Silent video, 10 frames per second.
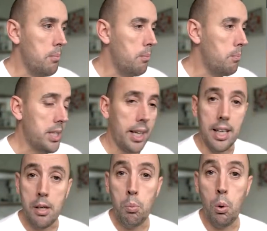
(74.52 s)

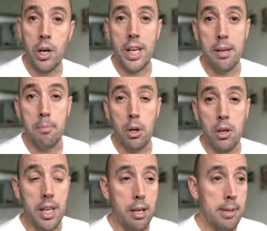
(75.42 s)
particularly white in my
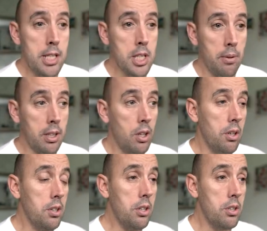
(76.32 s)
image, so I
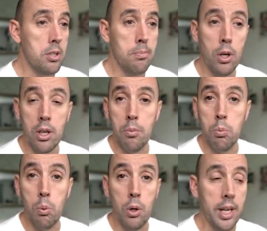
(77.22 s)
can't use my
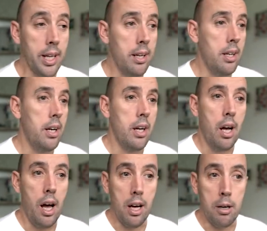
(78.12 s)
white
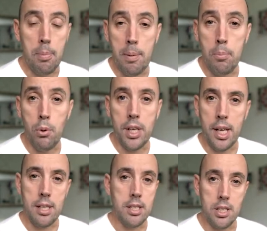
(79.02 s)

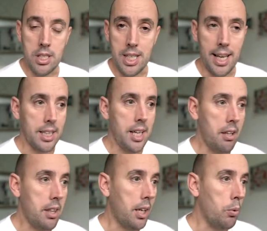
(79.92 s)
pinpointer to select
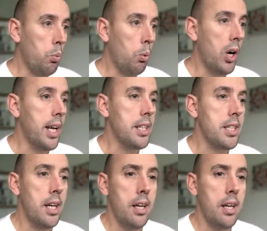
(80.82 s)
anything white.